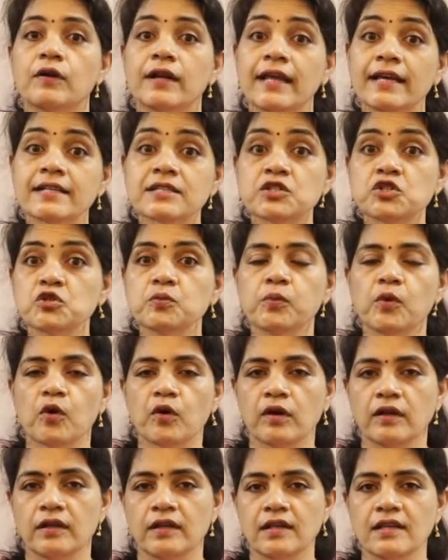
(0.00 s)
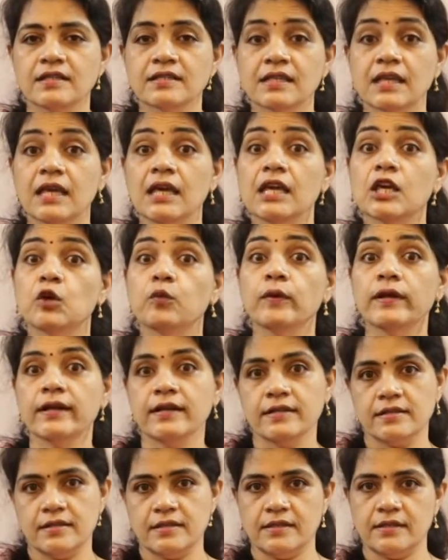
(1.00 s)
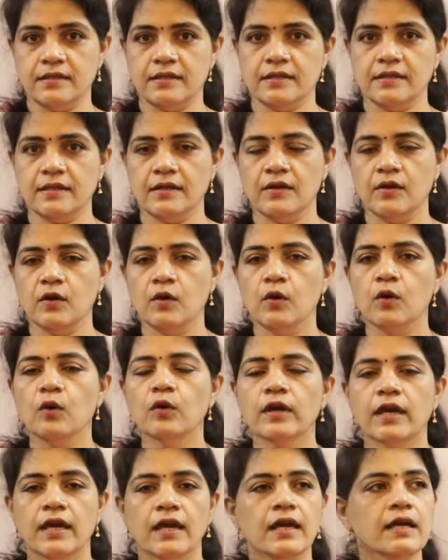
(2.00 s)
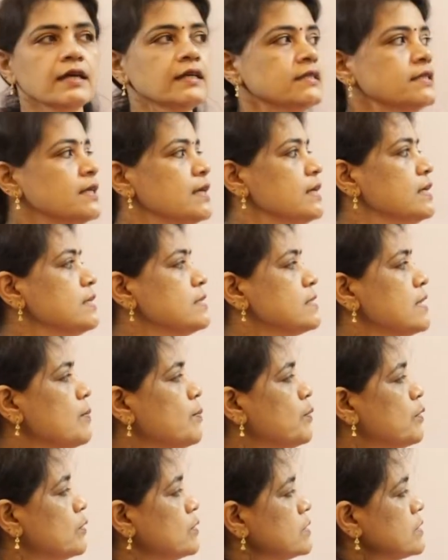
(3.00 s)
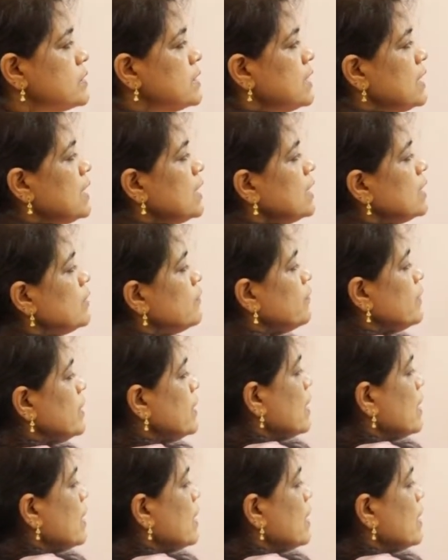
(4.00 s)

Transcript: next point is equidistant. Okay, see, suppose here we